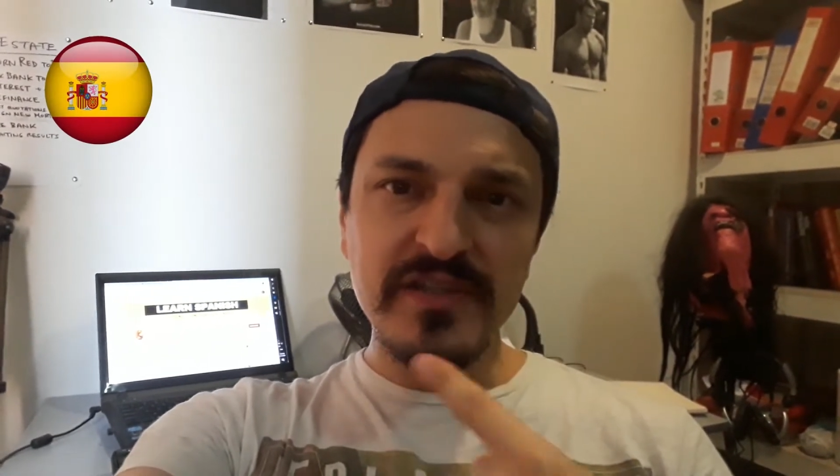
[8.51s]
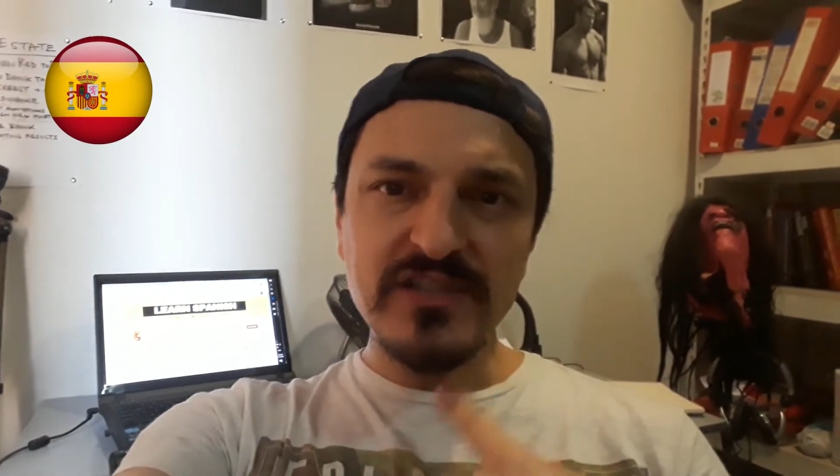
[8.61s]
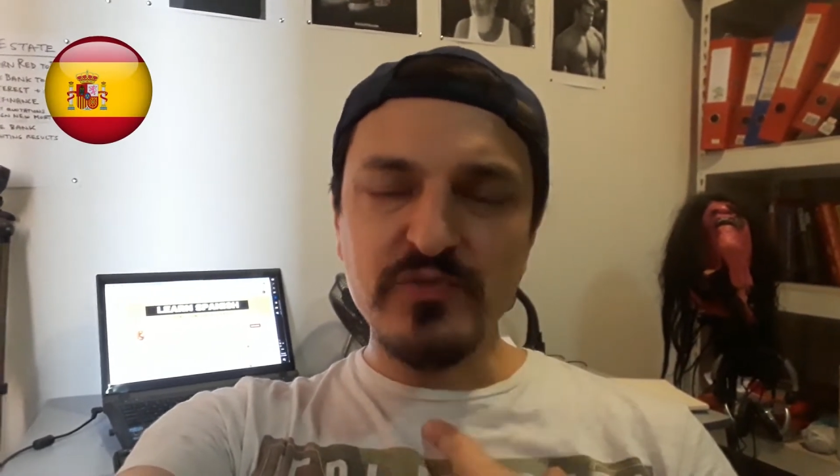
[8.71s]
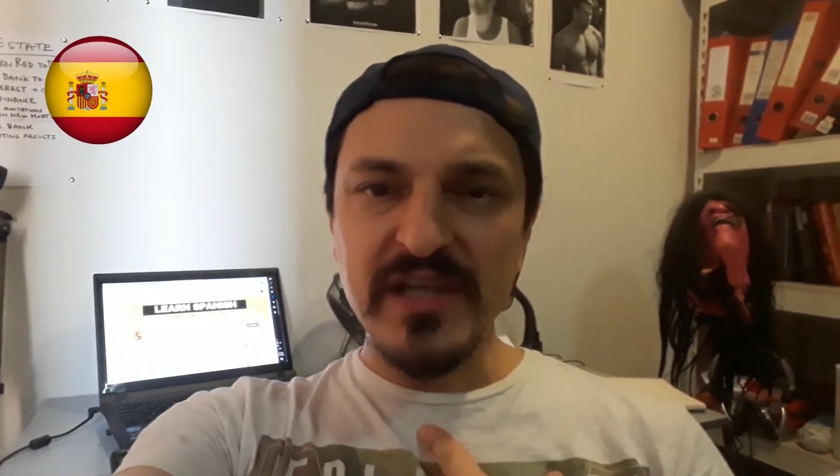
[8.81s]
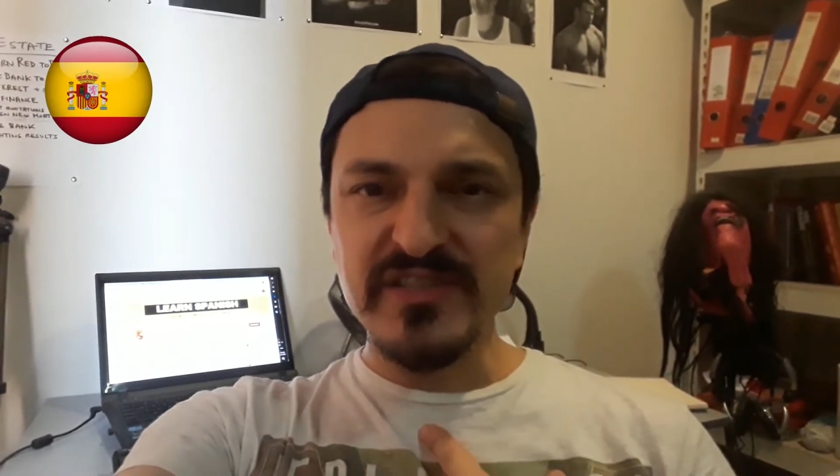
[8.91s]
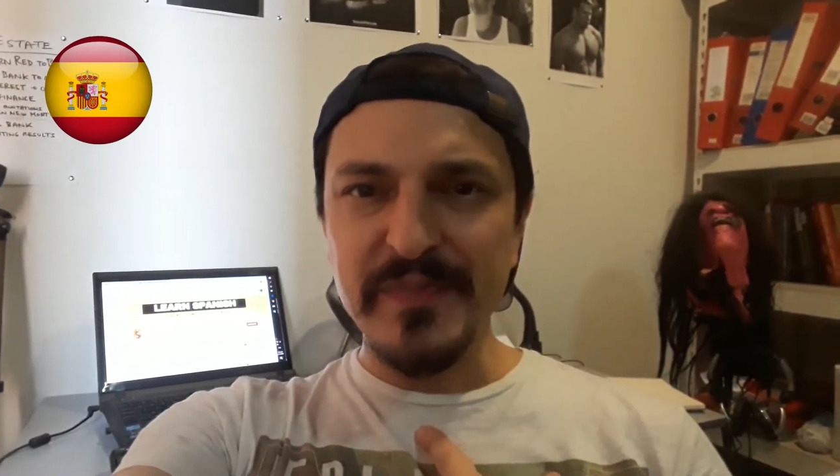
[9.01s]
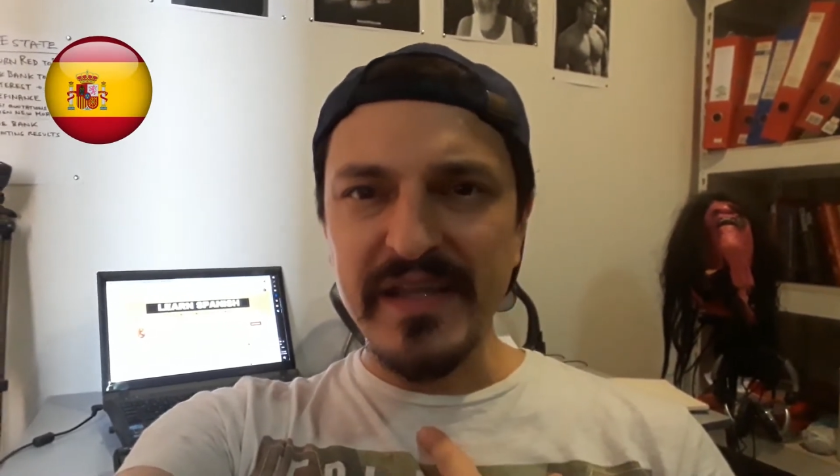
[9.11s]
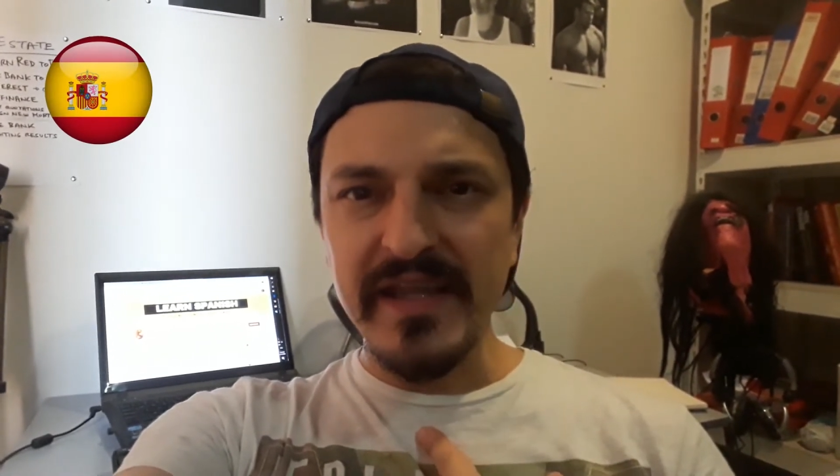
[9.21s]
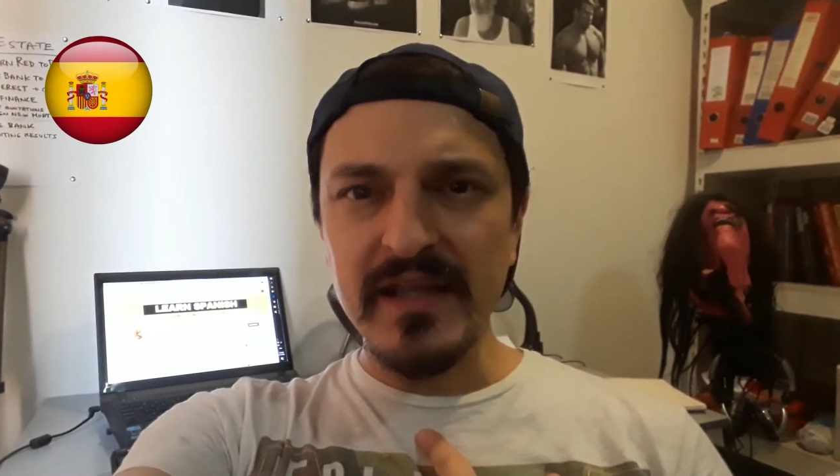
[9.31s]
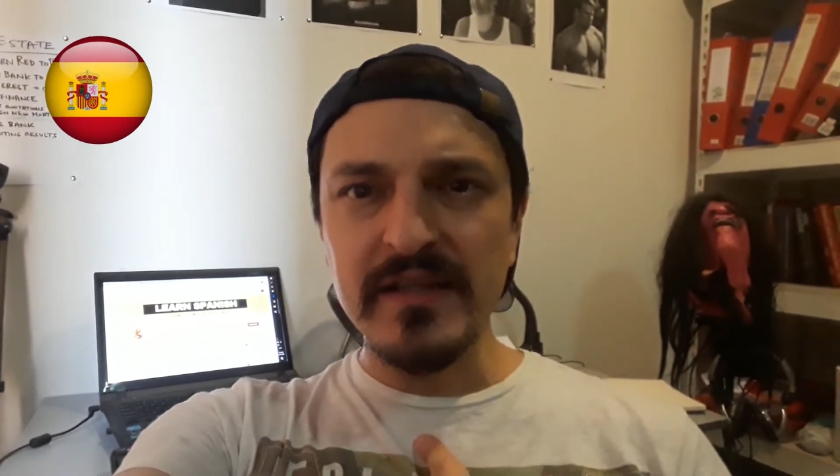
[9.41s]
that's why I
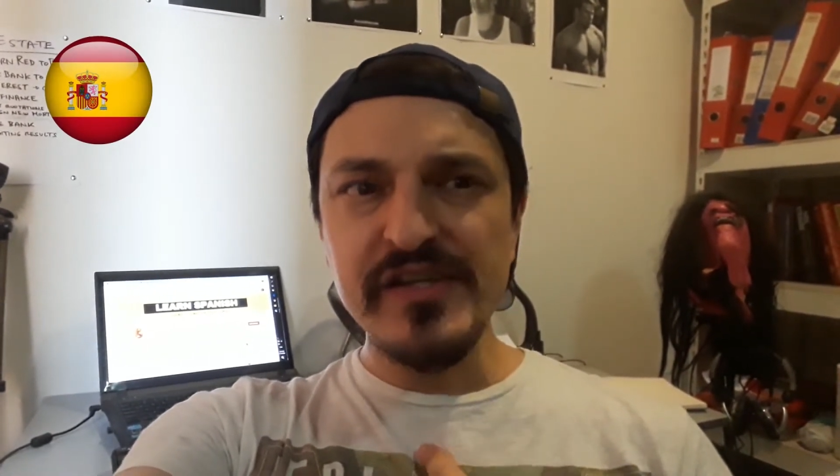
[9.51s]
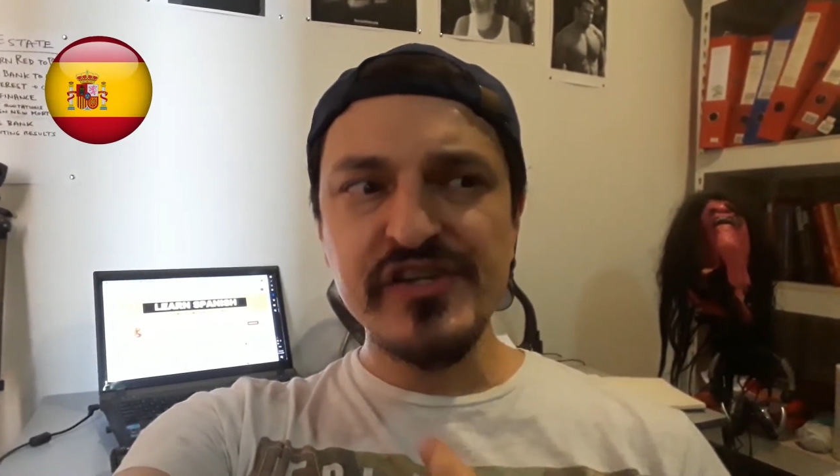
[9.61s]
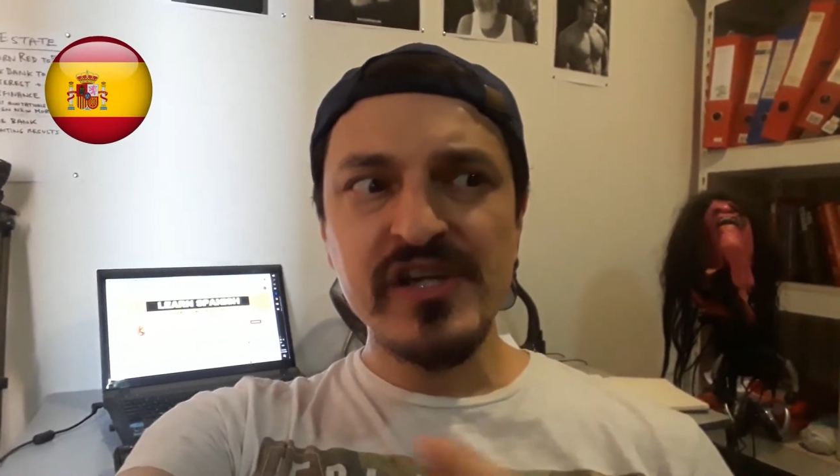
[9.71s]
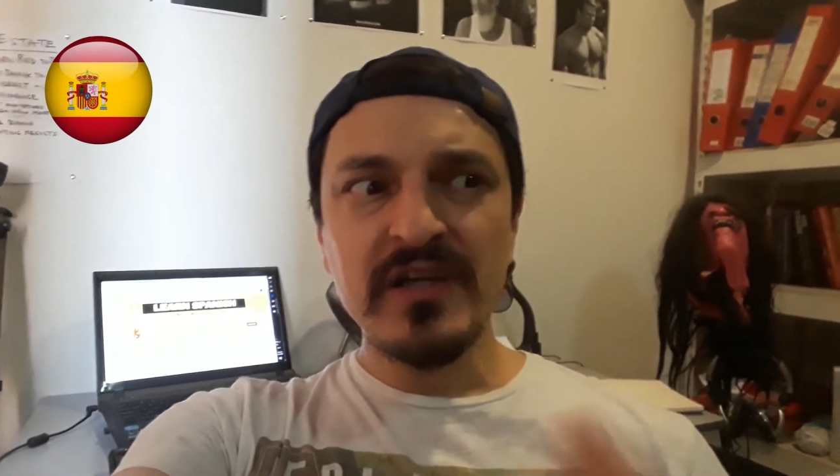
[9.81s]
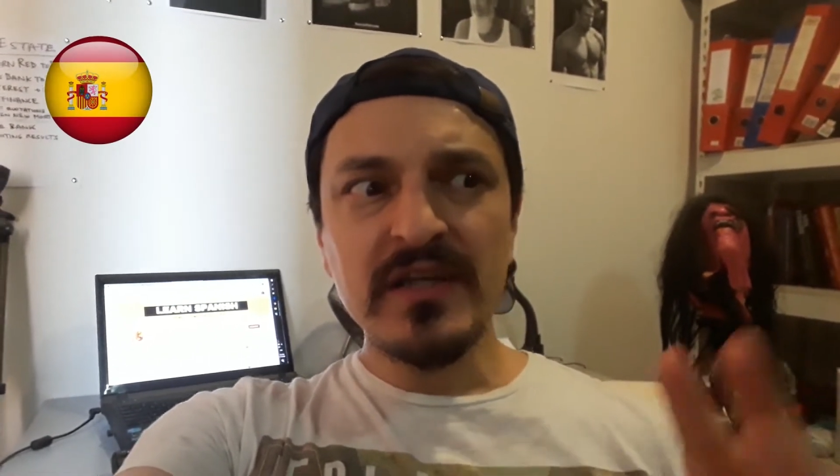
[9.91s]
speak English.